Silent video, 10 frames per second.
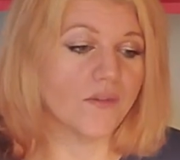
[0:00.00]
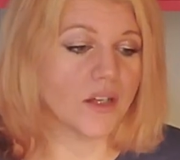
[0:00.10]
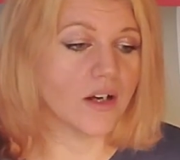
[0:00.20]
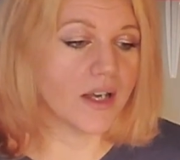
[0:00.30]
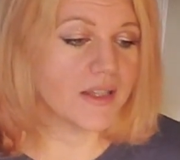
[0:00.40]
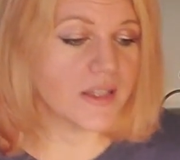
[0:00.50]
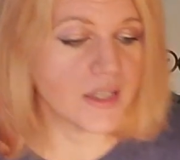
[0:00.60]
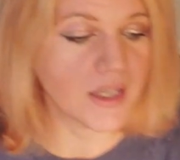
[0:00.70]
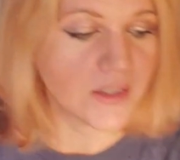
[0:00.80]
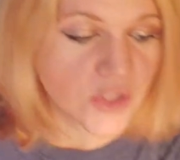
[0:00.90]
Now I
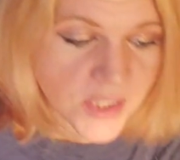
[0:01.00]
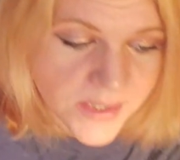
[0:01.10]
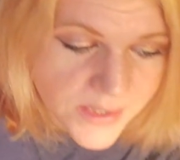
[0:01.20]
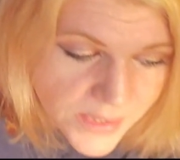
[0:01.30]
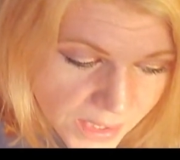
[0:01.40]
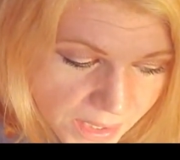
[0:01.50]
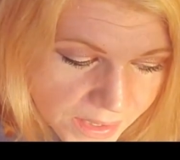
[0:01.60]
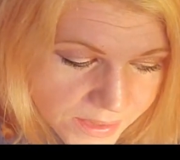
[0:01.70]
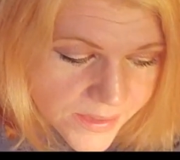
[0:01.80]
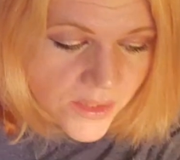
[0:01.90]
did, just in case,